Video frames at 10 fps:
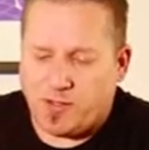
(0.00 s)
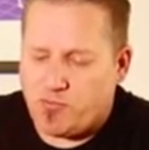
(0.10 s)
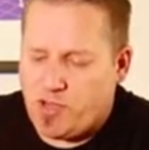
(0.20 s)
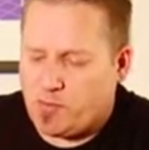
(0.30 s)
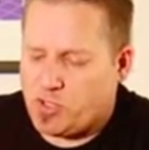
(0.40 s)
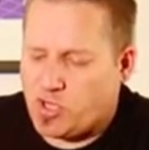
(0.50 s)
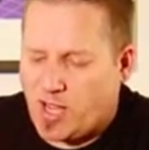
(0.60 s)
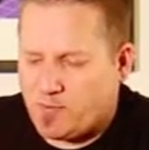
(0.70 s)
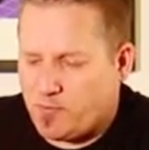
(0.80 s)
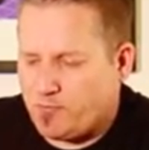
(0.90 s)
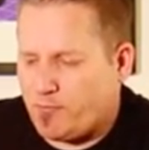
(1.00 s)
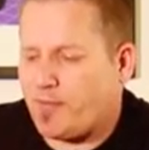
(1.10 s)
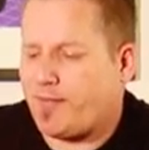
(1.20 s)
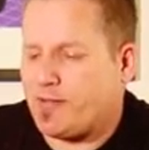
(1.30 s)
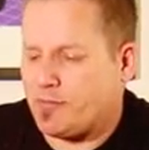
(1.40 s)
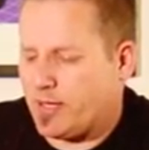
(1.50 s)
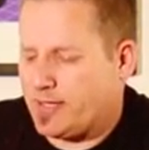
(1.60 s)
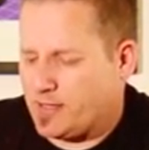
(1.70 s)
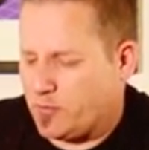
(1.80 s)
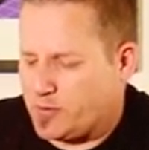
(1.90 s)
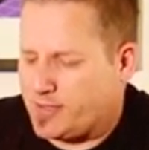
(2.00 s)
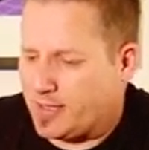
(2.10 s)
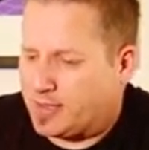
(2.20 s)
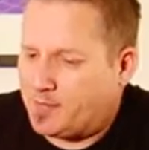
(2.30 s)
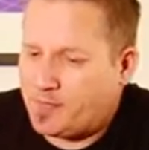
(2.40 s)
Incredibly sharp, my favourite lens, I would say.